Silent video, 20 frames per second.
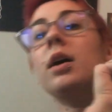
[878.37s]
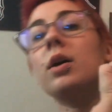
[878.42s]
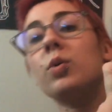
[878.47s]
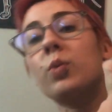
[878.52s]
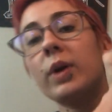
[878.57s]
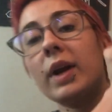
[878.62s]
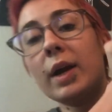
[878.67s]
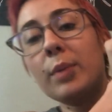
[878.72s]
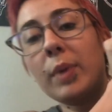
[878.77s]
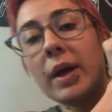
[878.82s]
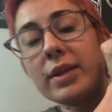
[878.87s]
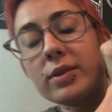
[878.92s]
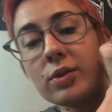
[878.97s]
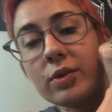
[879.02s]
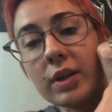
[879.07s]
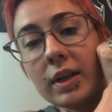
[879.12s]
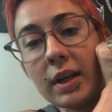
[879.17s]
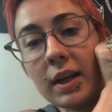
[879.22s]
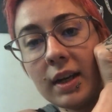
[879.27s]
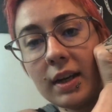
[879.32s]
when I
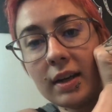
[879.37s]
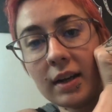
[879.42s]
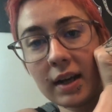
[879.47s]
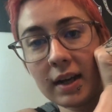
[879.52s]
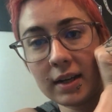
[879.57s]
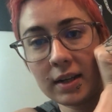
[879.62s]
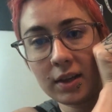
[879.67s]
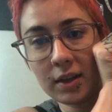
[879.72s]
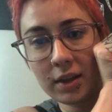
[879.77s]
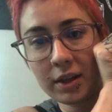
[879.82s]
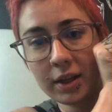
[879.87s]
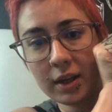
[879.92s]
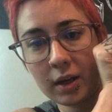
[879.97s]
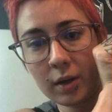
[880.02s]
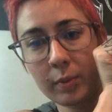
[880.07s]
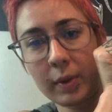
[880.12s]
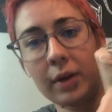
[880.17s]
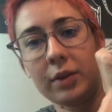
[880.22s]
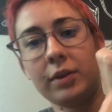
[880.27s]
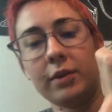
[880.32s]
penciled it in, I didn't think
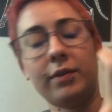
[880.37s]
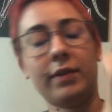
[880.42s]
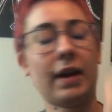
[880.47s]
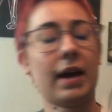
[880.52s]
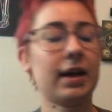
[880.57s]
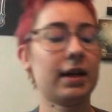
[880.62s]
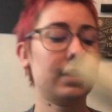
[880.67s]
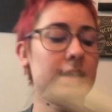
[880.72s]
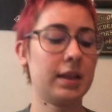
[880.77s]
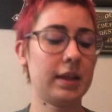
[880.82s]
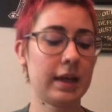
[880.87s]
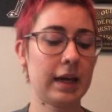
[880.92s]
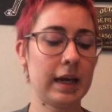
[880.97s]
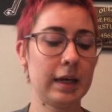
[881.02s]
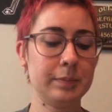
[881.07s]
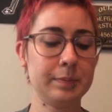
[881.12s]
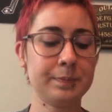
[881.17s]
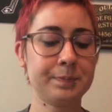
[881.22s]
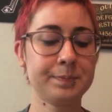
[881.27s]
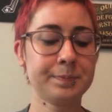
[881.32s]
about the fact
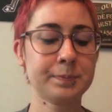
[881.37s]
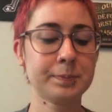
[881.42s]
that